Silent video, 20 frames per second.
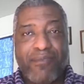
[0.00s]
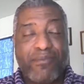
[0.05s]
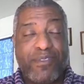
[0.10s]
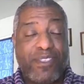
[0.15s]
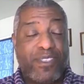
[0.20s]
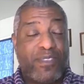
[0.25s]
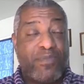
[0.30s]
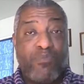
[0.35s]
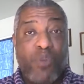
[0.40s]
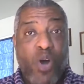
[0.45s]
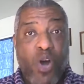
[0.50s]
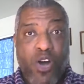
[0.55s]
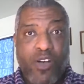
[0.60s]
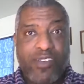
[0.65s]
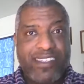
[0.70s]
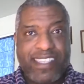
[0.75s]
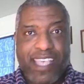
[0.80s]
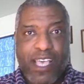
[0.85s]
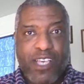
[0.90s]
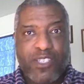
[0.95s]
small
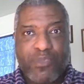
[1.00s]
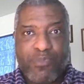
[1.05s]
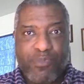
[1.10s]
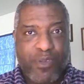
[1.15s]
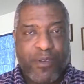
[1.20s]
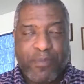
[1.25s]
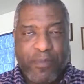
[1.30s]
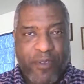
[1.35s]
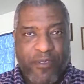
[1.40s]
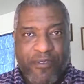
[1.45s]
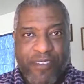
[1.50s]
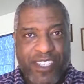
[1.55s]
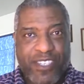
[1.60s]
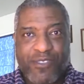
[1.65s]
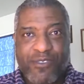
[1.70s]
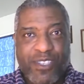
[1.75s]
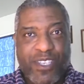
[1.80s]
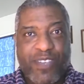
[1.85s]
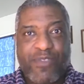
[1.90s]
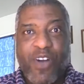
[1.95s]
sales
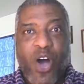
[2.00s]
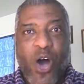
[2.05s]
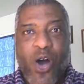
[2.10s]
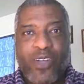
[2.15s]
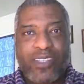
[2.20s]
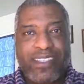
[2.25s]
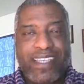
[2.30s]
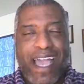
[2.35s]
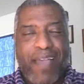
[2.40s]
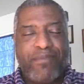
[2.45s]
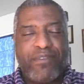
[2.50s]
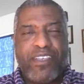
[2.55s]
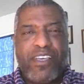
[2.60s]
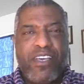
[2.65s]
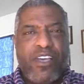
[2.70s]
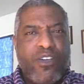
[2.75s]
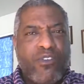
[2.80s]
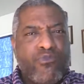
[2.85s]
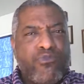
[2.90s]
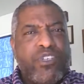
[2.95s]
professionals of all types
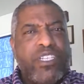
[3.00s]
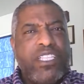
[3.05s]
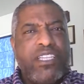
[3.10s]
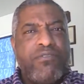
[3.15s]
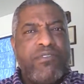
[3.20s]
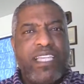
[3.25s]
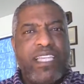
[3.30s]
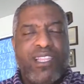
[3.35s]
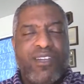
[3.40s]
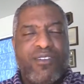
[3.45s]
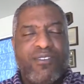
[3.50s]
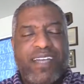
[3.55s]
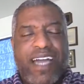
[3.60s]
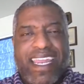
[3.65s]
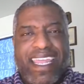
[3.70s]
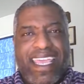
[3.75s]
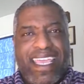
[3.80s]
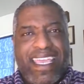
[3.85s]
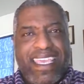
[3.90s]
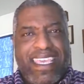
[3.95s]
really learn
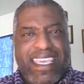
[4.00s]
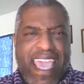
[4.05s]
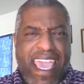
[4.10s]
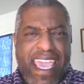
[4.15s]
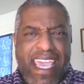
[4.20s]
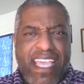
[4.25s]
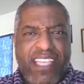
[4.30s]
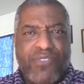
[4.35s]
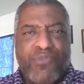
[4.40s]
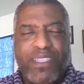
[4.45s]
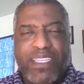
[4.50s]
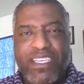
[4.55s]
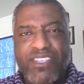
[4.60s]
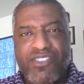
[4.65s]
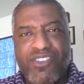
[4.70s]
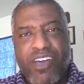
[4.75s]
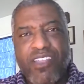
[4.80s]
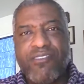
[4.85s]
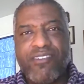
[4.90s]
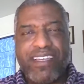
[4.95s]
how to engage with
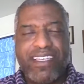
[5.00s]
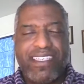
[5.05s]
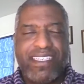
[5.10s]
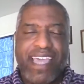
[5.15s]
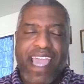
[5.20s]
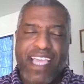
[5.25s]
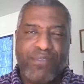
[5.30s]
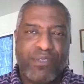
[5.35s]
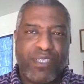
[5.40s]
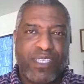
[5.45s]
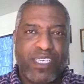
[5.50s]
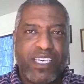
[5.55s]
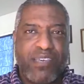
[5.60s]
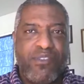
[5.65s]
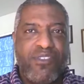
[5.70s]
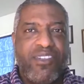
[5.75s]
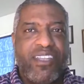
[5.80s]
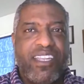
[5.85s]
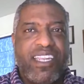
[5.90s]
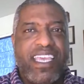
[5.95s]
each other, engage with the
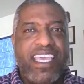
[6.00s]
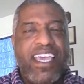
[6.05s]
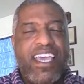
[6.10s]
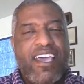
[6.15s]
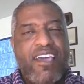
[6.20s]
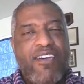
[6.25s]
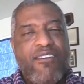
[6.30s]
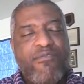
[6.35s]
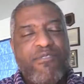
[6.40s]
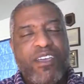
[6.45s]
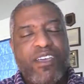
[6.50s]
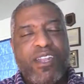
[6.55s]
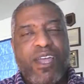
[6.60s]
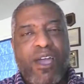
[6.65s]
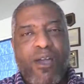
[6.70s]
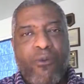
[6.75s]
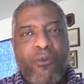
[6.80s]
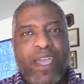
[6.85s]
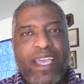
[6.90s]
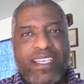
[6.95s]
community, figuring
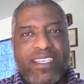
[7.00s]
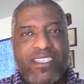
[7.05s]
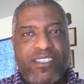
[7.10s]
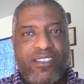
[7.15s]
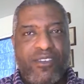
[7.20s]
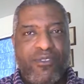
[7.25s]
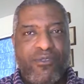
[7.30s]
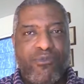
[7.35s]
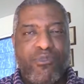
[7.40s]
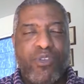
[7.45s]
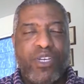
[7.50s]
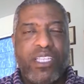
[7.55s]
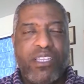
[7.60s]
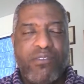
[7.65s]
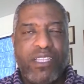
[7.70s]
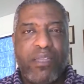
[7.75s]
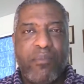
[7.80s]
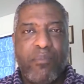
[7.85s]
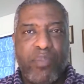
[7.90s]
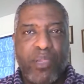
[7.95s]
out ways to really
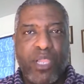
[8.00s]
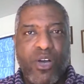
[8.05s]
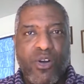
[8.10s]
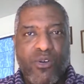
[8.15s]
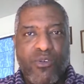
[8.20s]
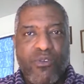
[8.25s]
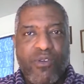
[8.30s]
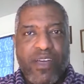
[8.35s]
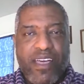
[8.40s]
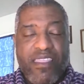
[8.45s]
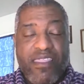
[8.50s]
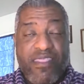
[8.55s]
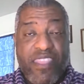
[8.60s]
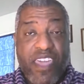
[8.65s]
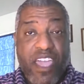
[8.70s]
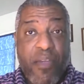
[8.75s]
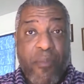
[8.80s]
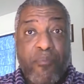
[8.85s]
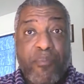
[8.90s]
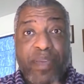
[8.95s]
blow
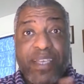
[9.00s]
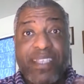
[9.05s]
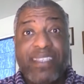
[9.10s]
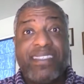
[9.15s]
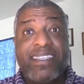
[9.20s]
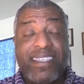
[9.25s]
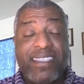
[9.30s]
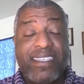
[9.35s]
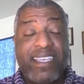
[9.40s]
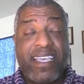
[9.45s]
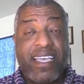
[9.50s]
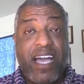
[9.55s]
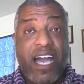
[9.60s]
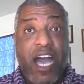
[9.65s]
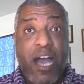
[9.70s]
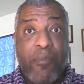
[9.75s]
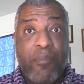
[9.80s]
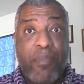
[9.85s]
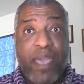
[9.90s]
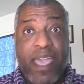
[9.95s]
their business
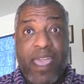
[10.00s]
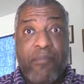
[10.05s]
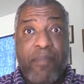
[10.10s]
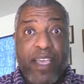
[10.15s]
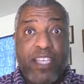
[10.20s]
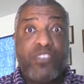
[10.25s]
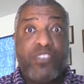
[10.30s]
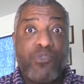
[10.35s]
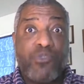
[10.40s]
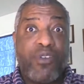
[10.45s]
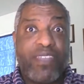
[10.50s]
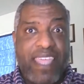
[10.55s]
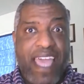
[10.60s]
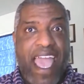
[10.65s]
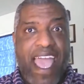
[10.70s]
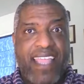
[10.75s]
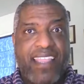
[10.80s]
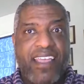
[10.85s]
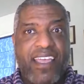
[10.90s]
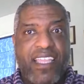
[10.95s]
up and make sure
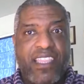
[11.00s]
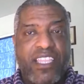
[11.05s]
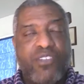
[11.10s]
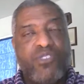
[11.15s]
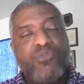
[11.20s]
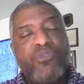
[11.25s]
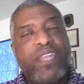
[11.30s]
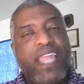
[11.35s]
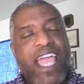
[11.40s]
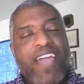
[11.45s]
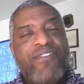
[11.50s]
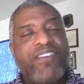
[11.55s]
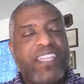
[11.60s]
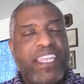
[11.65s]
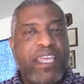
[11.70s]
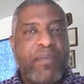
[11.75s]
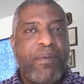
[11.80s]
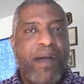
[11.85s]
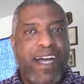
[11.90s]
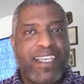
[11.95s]
that they're doing
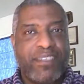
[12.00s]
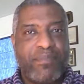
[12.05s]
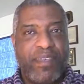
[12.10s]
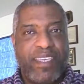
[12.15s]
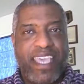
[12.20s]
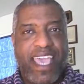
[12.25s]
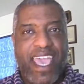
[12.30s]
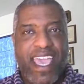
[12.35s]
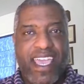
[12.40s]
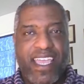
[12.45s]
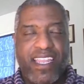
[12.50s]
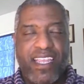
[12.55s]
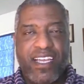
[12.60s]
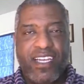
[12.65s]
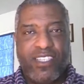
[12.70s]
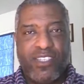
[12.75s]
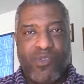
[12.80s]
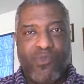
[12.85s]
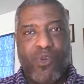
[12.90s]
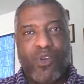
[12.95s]
everything they possibly can
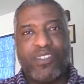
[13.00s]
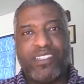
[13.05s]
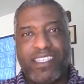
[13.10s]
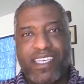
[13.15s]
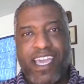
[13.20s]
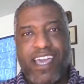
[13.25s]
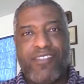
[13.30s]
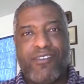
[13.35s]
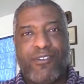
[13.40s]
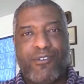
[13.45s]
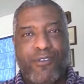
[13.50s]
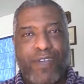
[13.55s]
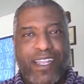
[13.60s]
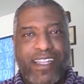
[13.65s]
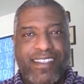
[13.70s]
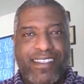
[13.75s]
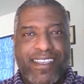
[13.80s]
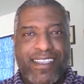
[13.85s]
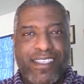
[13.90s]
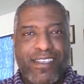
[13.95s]
to work together and
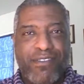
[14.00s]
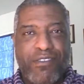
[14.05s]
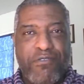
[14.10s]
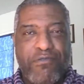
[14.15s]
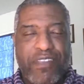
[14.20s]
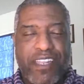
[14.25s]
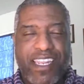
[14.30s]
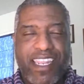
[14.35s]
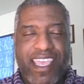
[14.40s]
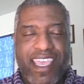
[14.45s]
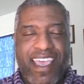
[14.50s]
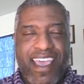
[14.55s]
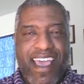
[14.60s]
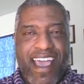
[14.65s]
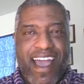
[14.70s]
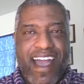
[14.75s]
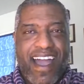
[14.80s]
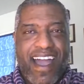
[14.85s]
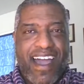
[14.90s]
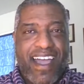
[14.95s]
create a sense of unity
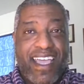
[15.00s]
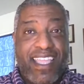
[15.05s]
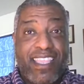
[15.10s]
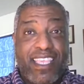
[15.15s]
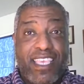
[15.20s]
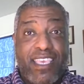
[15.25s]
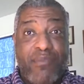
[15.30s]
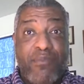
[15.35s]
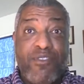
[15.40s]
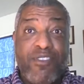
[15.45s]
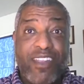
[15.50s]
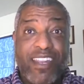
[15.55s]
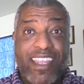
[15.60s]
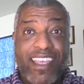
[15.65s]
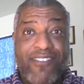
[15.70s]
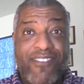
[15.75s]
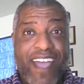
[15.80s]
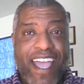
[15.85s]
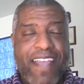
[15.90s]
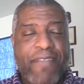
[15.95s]
in the
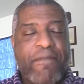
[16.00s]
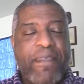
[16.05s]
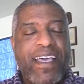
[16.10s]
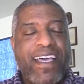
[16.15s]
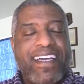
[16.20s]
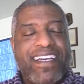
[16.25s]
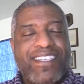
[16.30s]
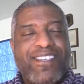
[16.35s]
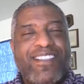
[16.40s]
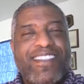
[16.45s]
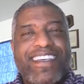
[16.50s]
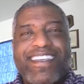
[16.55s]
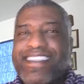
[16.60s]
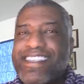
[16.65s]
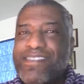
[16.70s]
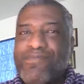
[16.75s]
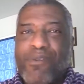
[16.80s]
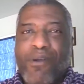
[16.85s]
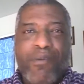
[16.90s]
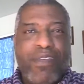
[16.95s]
community, right? So
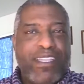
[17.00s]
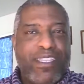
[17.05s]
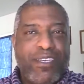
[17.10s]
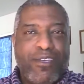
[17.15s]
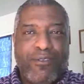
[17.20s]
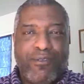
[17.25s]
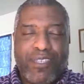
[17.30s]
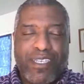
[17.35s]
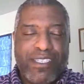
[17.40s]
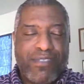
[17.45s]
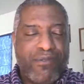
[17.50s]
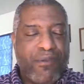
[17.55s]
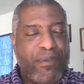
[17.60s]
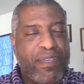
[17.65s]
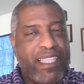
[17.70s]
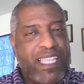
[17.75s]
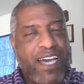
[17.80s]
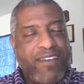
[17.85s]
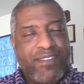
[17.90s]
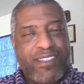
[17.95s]
this is what we do. This is what
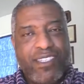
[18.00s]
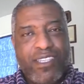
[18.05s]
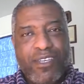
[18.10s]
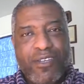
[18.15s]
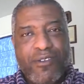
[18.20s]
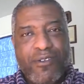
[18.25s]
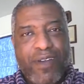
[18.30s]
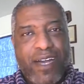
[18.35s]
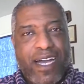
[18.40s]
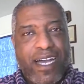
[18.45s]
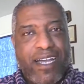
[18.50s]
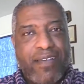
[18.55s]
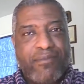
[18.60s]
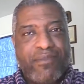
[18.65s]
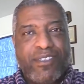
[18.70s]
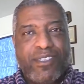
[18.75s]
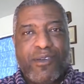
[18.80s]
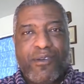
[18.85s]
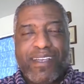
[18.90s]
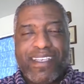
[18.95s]
we love to do.
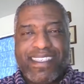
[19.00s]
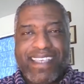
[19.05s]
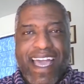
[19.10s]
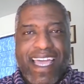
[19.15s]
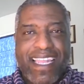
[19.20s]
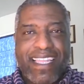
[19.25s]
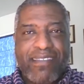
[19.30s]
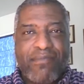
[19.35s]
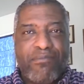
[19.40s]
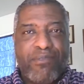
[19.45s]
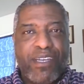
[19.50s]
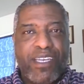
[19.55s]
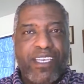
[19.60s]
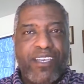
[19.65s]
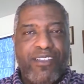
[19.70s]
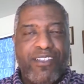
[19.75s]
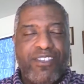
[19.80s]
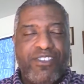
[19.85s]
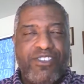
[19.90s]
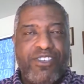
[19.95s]
I'm so excited to bring
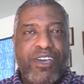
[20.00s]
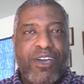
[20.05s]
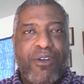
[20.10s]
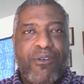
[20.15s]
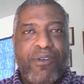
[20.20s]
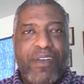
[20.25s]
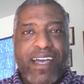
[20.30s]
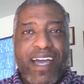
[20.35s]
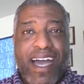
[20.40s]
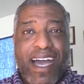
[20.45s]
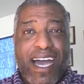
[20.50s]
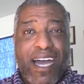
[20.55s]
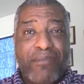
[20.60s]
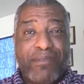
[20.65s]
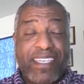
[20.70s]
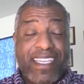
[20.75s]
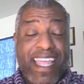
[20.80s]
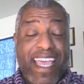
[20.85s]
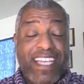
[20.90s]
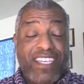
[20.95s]
you the show.
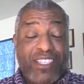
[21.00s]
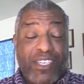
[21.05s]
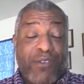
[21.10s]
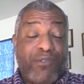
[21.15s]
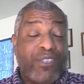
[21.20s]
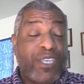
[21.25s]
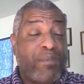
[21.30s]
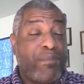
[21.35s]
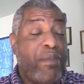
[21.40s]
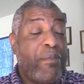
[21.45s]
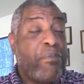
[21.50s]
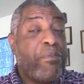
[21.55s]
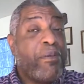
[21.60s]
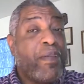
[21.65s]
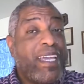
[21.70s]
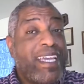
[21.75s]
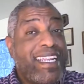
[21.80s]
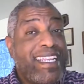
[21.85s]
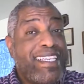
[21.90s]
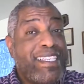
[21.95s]
Today's show is going to be
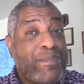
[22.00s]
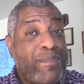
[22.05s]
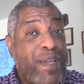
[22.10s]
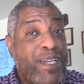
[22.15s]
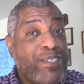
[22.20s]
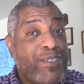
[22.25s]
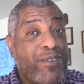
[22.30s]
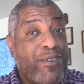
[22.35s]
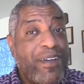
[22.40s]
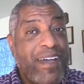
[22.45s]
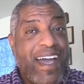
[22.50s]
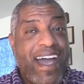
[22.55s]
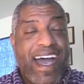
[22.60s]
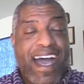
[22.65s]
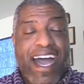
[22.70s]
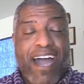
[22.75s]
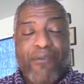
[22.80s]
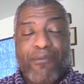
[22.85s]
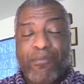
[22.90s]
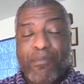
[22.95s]
pretty special.
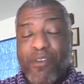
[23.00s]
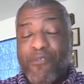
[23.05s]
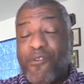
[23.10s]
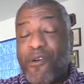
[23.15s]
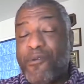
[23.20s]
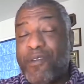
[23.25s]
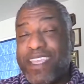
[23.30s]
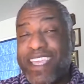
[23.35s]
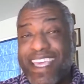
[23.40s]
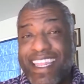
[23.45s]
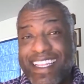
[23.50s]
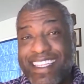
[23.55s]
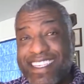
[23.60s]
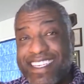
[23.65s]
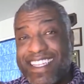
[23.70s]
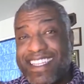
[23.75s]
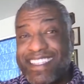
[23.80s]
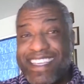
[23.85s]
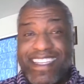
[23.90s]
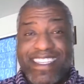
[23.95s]
Before we get
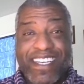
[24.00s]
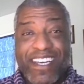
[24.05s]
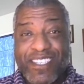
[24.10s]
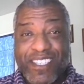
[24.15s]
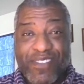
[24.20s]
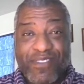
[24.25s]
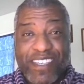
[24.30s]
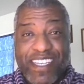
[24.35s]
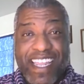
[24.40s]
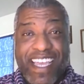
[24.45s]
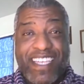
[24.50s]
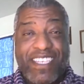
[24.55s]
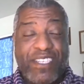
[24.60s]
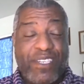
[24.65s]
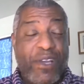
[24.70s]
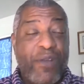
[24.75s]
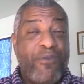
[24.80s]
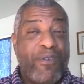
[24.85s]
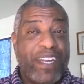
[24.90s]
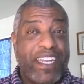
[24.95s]
into the details of today's
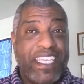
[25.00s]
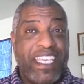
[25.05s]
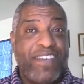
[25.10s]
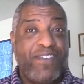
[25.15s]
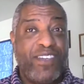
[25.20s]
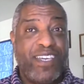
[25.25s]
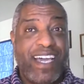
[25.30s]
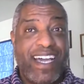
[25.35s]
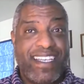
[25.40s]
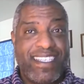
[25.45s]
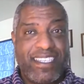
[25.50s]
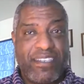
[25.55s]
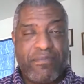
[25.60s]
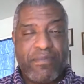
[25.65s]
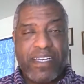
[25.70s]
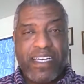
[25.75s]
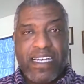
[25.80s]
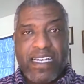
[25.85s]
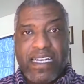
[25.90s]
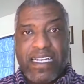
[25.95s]
show, I want to give you guys
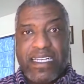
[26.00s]
some